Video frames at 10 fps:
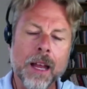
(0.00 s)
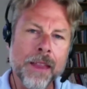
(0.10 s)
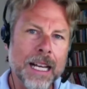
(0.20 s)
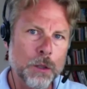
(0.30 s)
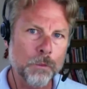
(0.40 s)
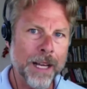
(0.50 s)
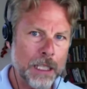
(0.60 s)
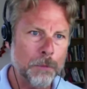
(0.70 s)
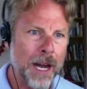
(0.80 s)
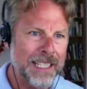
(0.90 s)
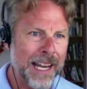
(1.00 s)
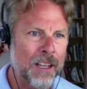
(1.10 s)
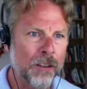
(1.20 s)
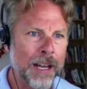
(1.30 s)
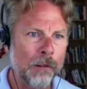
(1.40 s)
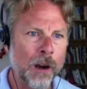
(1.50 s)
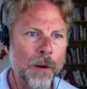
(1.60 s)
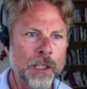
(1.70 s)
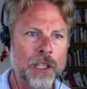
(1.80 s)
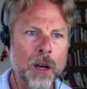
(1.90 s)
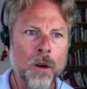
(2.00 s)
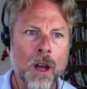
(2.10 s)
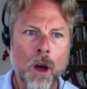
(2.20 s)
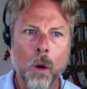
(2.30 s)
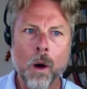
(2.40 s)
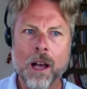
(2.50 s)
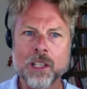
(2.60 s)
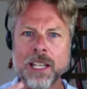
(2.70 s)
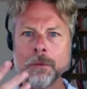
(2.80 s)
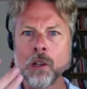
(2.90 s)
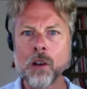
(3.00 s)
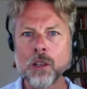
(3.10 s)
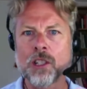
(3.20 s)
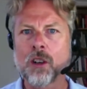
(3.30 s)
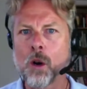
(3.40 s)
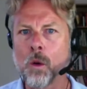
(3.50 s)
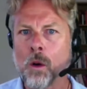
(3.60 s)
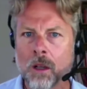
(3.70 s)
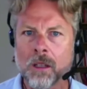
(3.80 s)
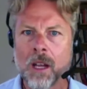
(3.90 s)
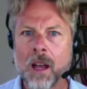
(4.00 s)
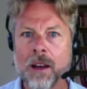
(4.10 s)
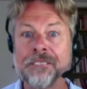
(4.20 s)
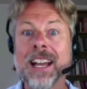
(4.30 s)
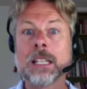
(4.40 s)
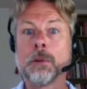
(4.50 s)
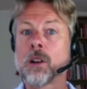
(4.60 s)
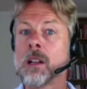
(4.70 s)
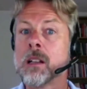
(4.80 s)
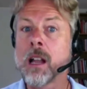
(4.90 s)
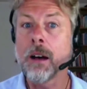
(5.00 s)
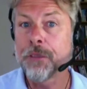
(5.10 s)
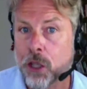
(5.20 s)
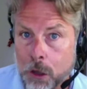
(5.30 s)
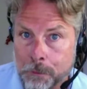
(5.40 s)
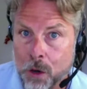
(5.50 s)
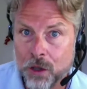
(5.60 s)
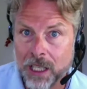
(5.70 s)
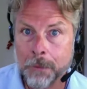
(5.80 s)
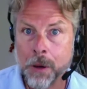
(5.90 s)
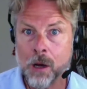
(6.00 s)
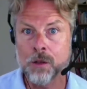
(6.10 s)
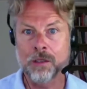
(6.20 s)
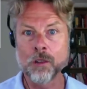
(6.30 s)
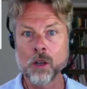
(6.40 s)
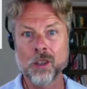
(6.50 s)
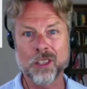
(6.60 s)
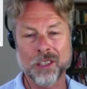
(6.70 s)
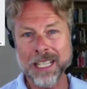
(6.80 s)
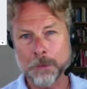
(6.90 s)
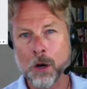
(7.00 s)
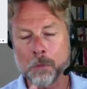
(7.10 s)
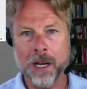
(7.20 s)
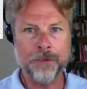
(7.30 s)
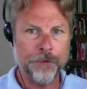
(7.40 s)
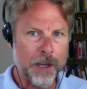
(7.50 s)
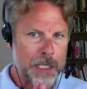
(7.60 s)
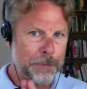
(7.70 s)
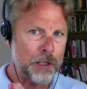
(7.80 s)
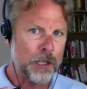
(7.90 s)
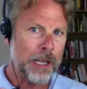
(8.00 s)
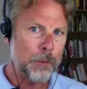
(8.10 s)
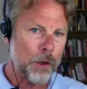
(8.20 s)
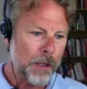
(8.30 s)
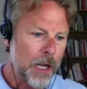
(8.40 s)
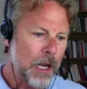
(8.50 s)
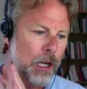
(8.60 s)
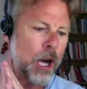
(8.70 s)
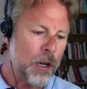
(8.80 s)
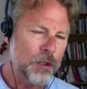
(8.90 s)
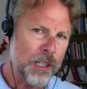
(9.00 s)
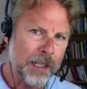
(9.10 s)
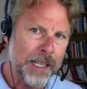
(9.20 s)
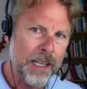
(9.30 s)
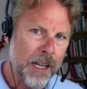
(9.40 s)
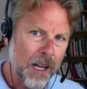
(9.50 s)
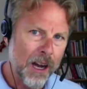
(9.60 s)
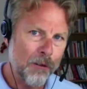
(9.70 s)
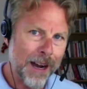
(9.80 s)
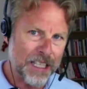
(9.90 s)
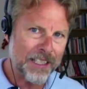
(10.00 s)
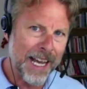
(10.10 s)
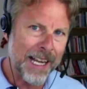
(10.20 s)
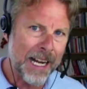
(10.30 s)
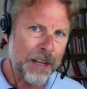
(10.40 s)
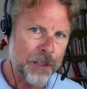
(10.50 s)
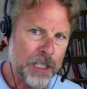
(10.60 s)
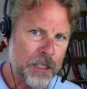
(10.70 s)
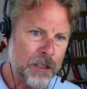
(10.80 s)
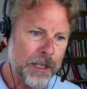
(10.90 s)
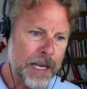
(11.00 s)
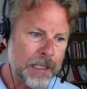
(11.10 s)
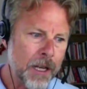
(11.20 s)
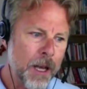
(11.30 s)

That's that's my take on that, Rowan. So whilst it looks cool, Facebook loves you boosting posts, of course, because that's more money for Facebook. So they will constantly harass the hell out of you to do that.